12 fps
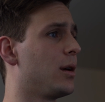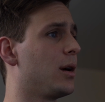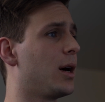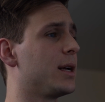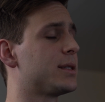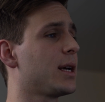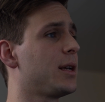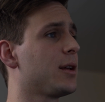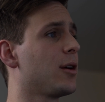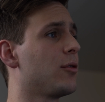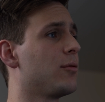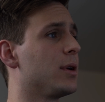I decided to
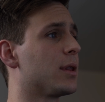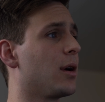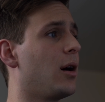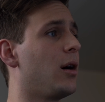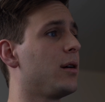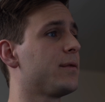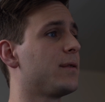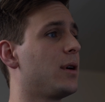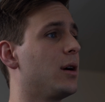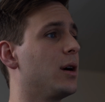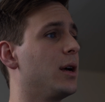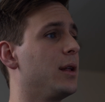go with off
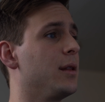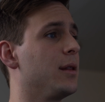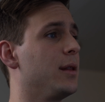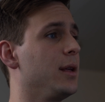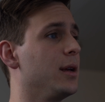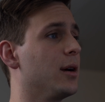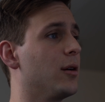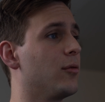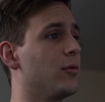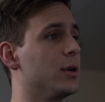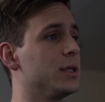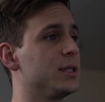on the
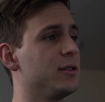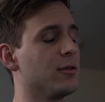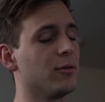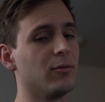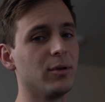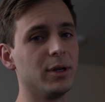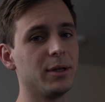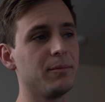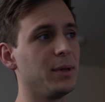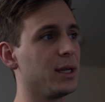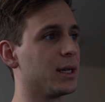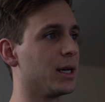101
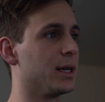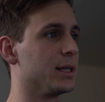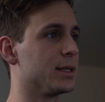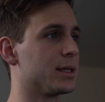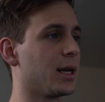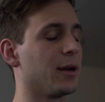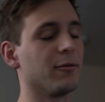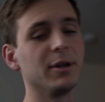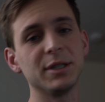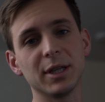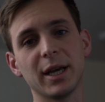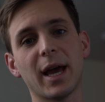because I
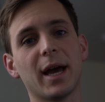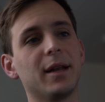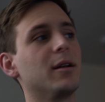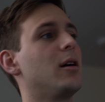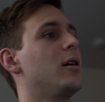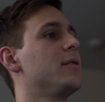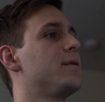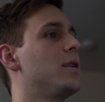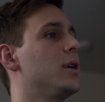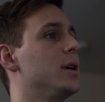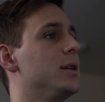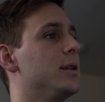originally had off
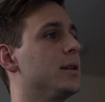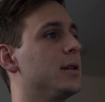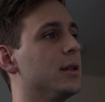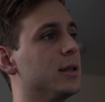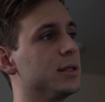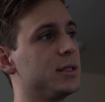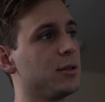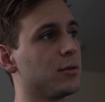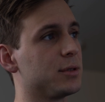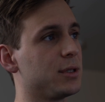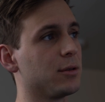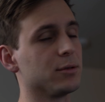on the
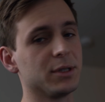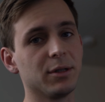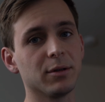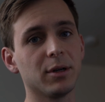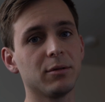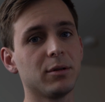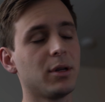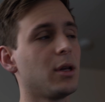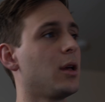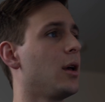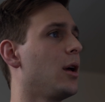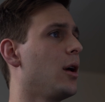000,
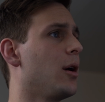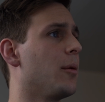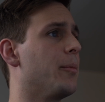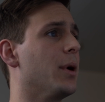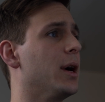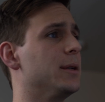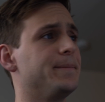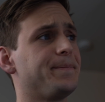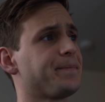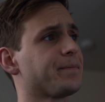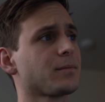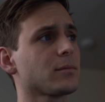but
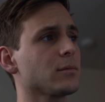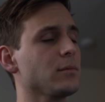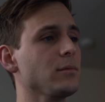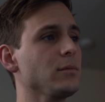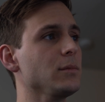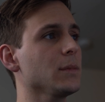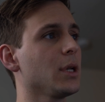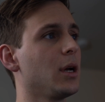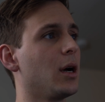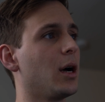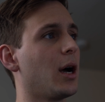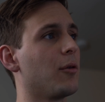
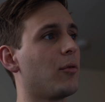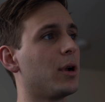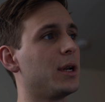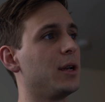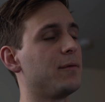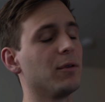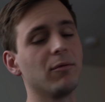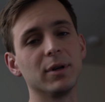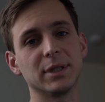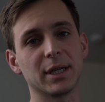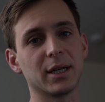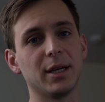I wanted, if it
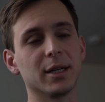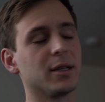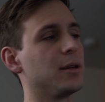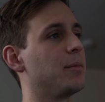wasn't connected